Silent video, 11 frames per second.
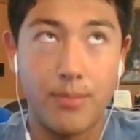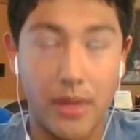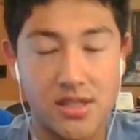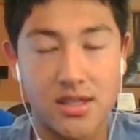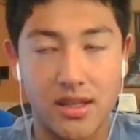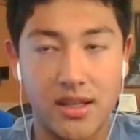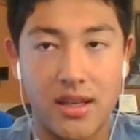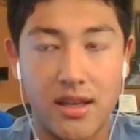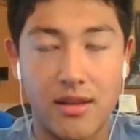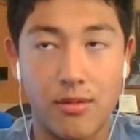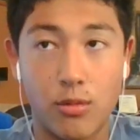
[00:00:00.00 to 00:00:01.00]
Basically,
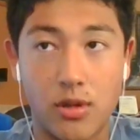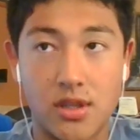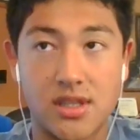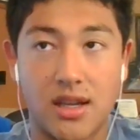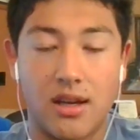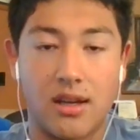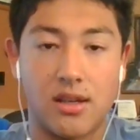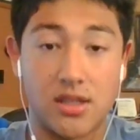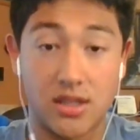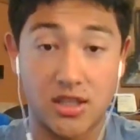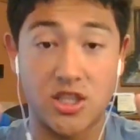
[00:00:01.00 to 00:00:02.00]
it was a
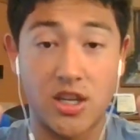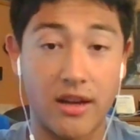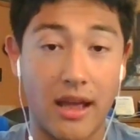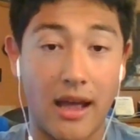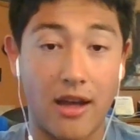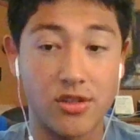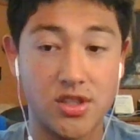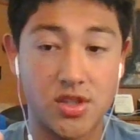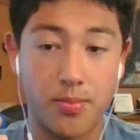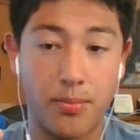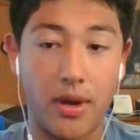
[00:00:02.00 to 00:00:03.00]
shared
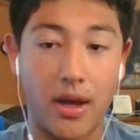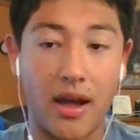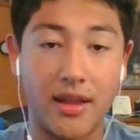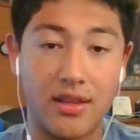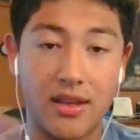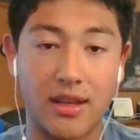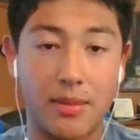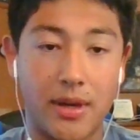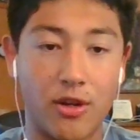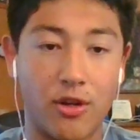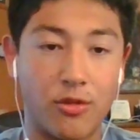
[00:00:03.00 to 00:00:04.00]
house, but I did
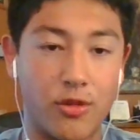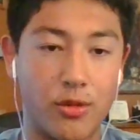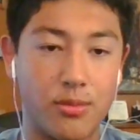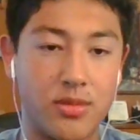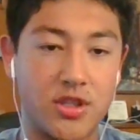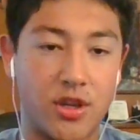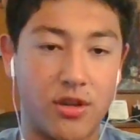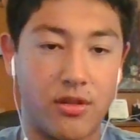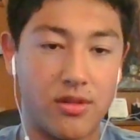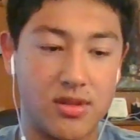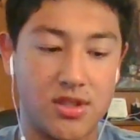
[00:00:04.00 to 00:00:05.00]
get my own room.
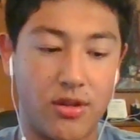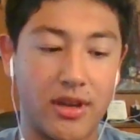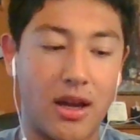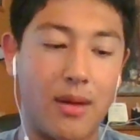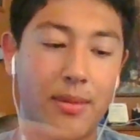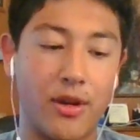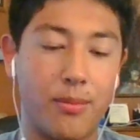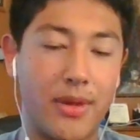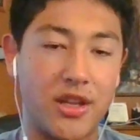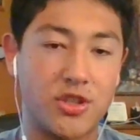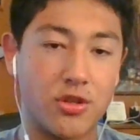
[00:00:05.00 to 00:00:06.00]
So I got my
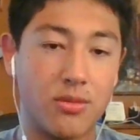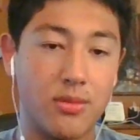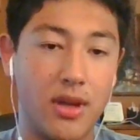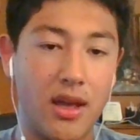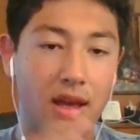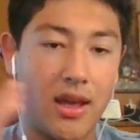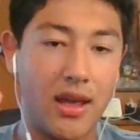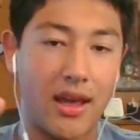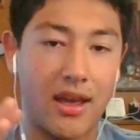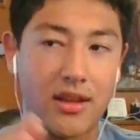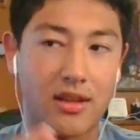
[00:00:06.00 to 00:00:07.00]
own bedroom,
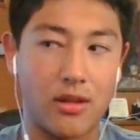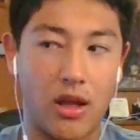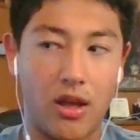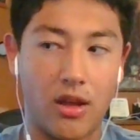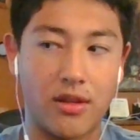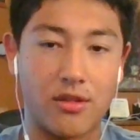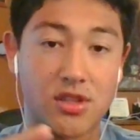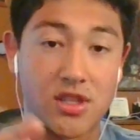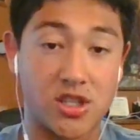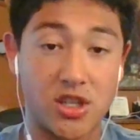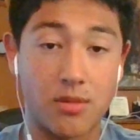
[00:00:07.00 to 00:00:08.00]
and there
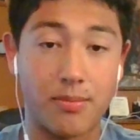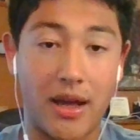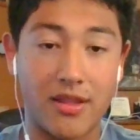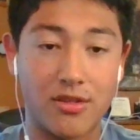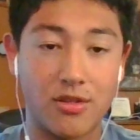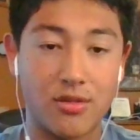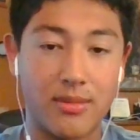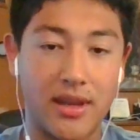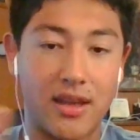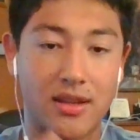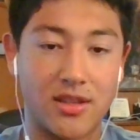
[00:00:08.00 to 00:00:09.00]
was a shared bathroom
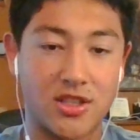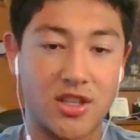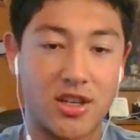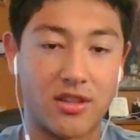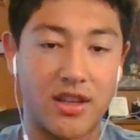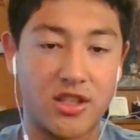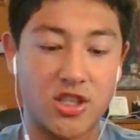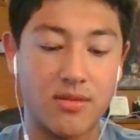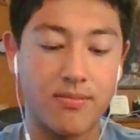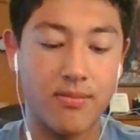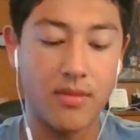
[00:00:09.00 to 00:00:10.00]
and a shared
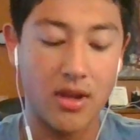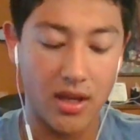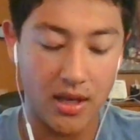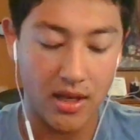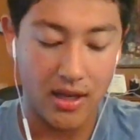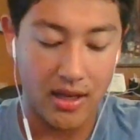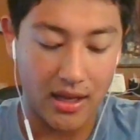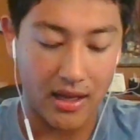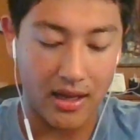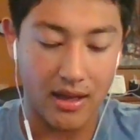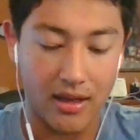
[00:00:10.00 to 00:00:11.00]
kitchen,
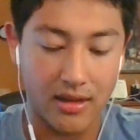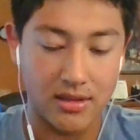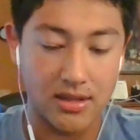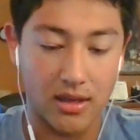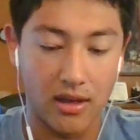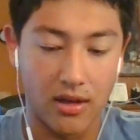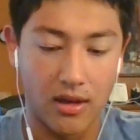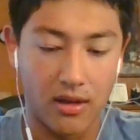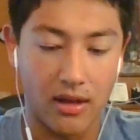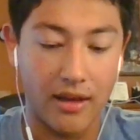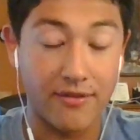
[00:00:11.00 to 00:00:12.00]
and
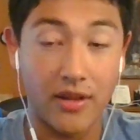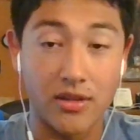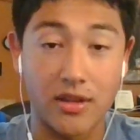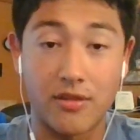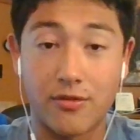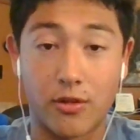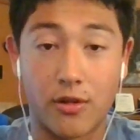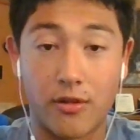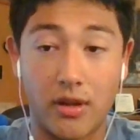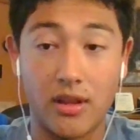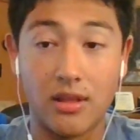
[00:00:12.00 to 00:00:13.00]
I found it
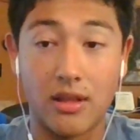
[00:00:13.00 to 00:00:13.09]
for